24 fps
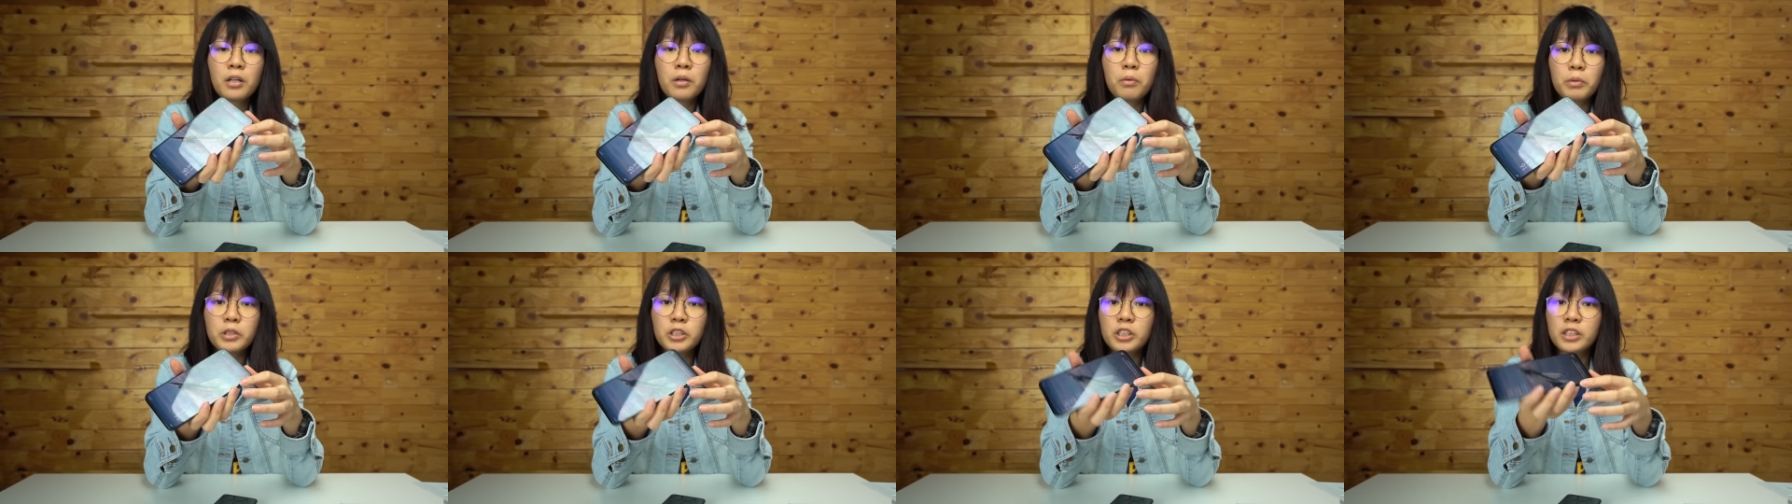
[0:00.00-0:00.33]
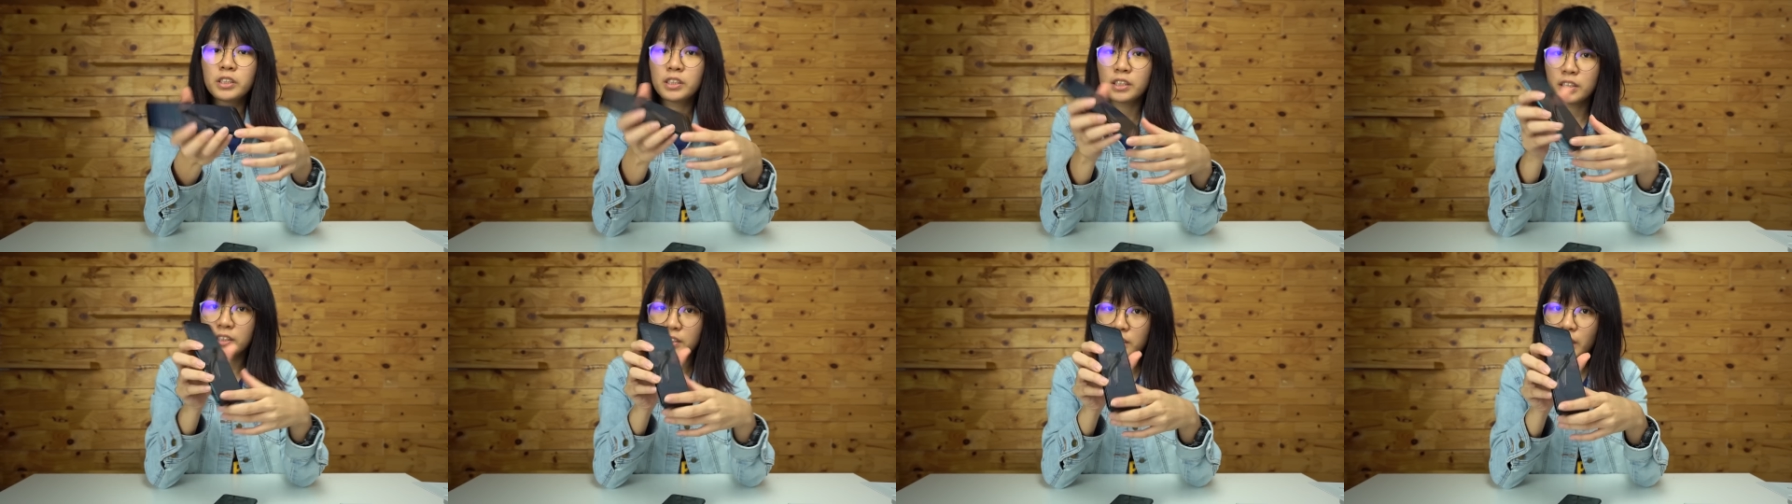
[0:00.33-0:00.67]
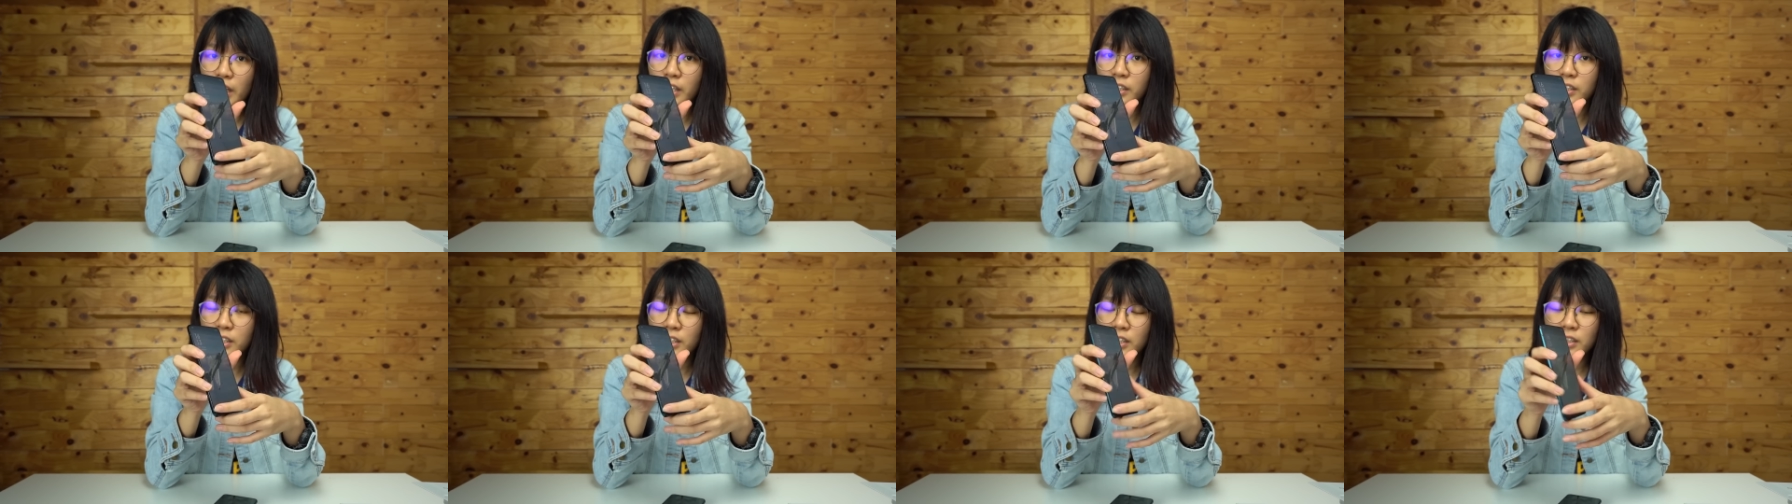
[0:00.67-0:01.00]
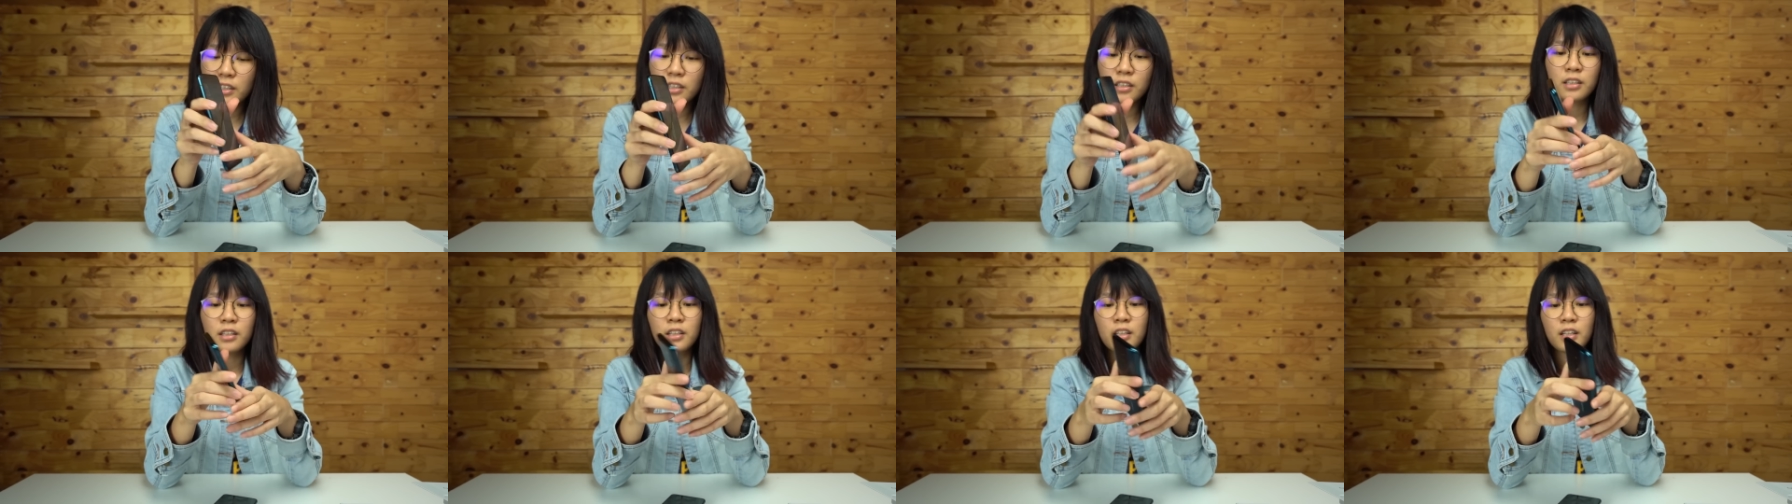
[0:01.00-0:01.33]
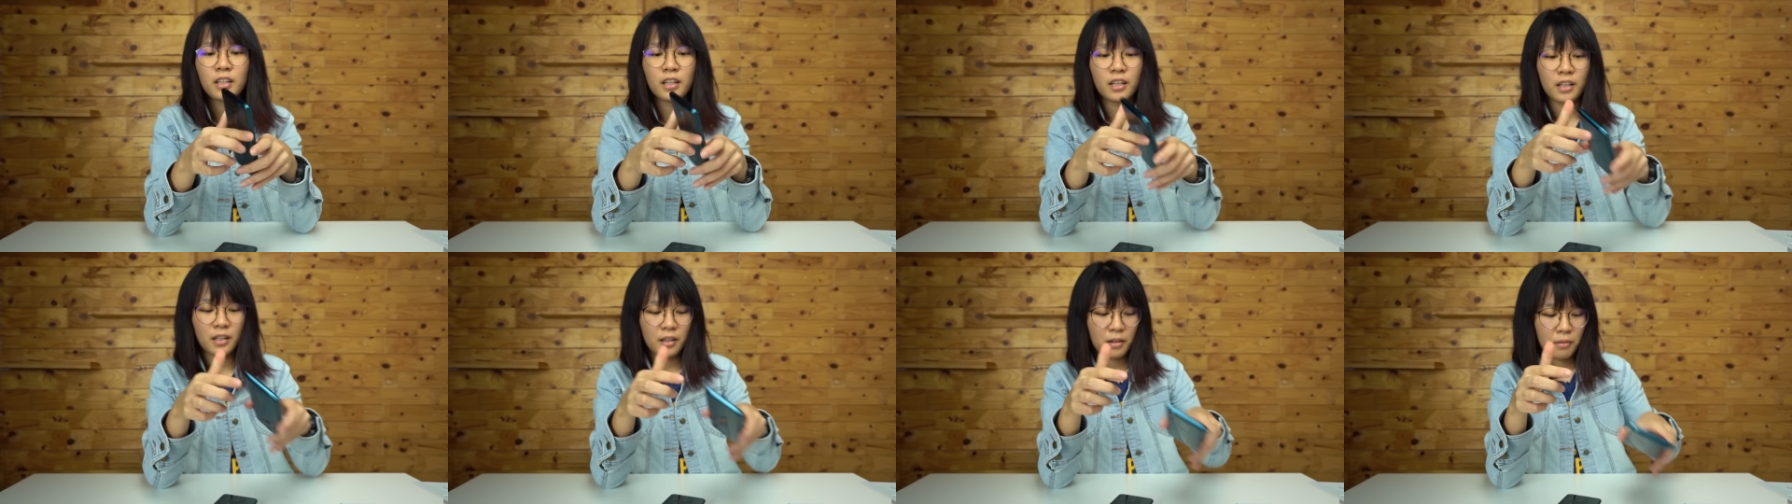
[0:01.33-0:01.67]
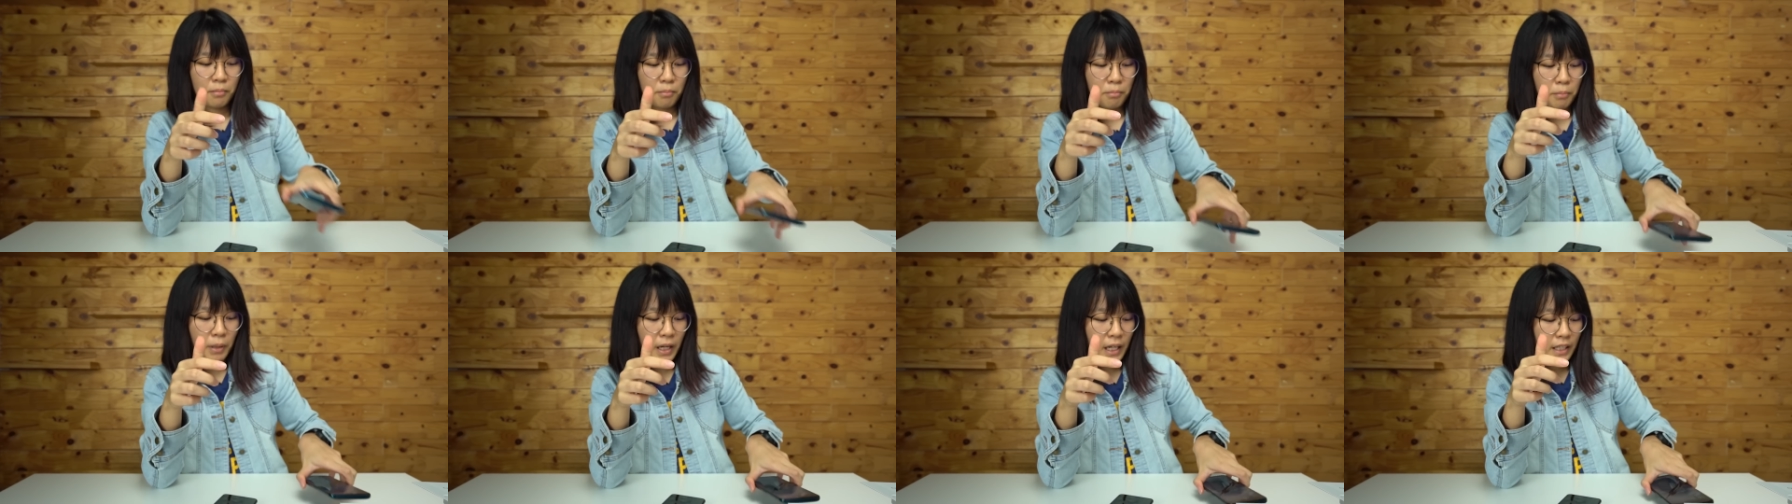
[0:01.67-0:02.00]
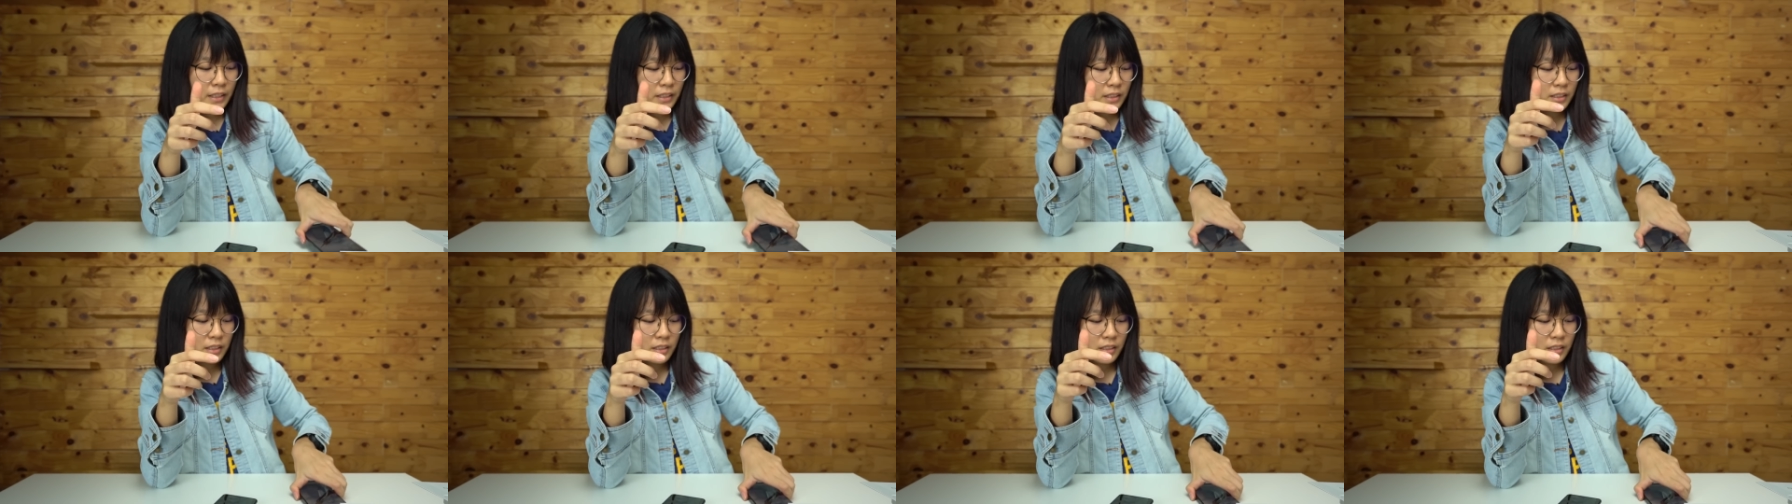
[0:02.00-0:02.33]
which is a sad thing. But